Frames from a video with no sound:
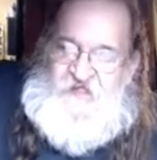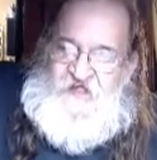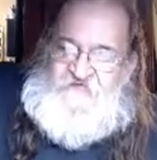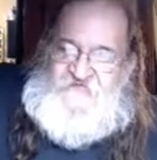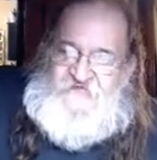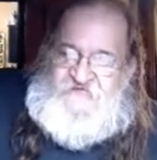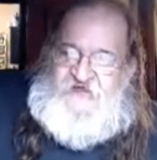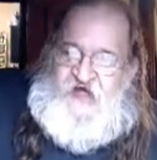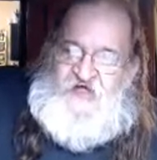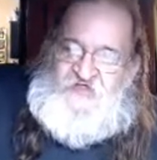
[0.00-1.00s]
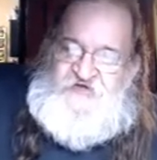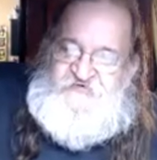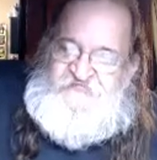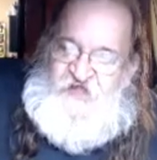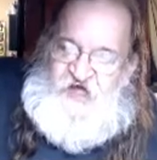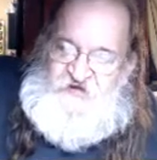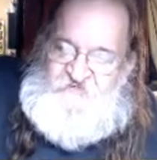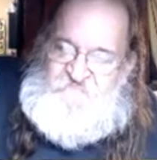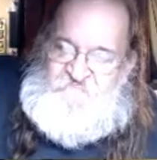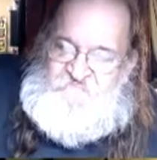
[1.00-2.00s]
And Kyle, you've
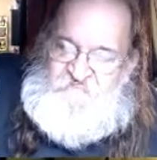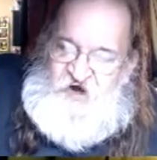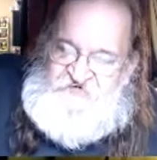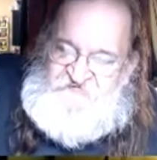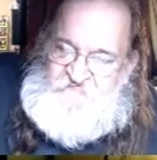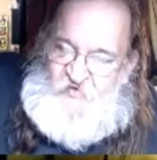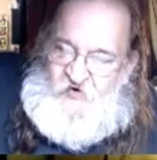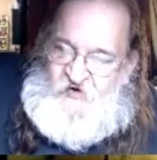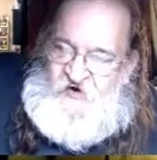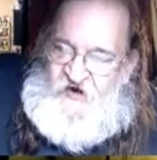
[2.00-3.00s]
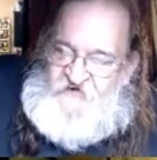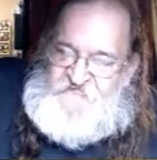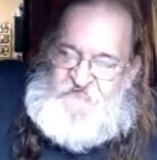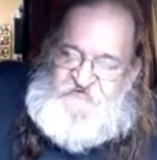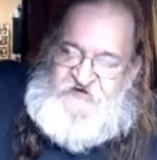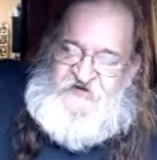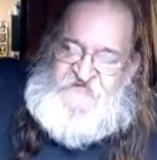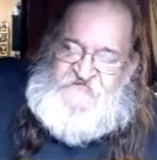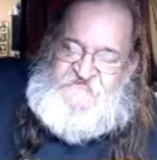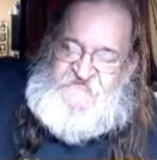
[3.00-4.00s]
gotten much more
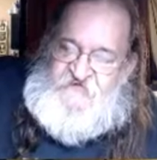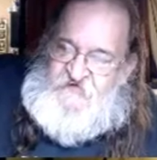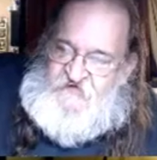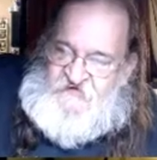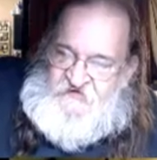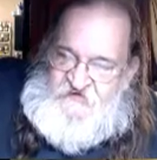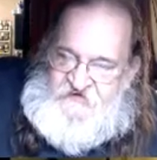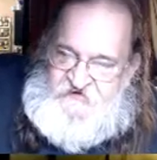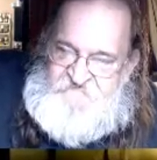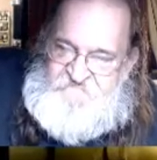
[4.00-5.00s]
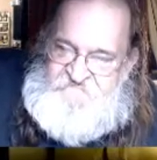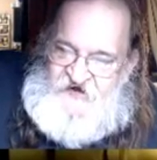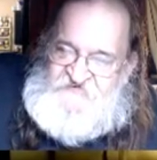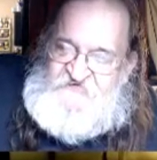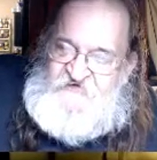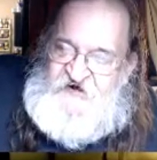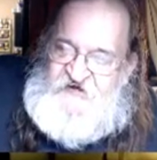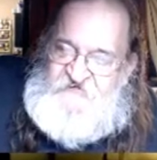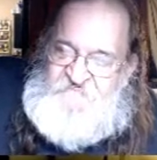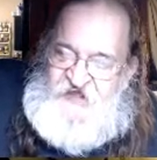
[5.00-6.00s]
expertise in
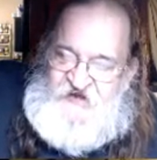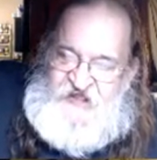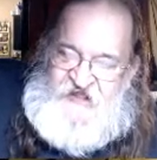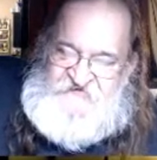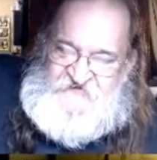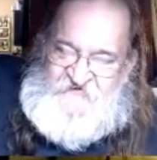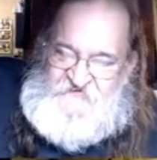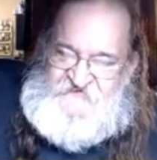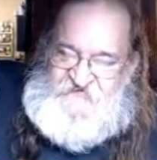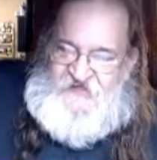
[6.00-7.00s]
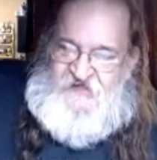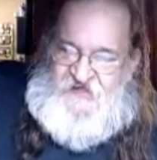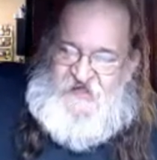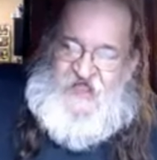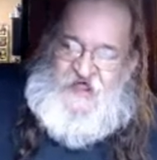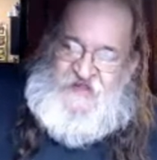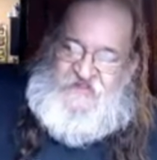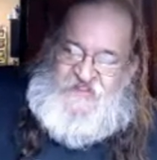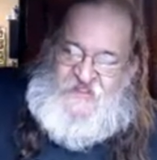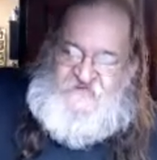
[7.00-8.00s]
measuring medications
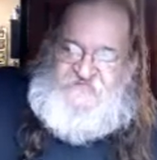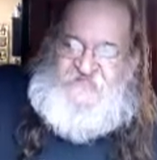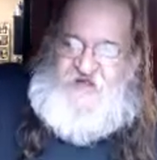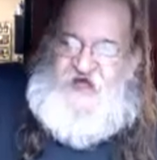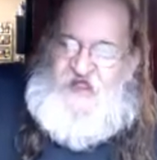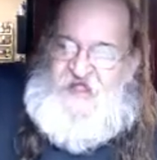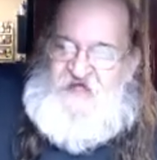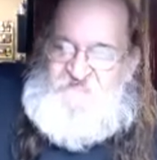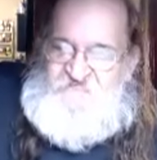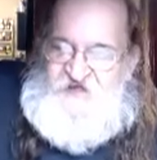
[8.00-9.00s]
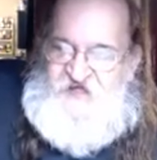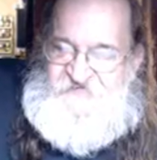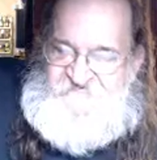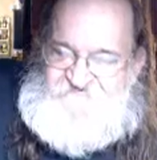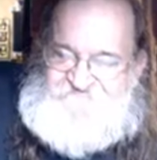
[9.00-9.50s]
and things than I have, man.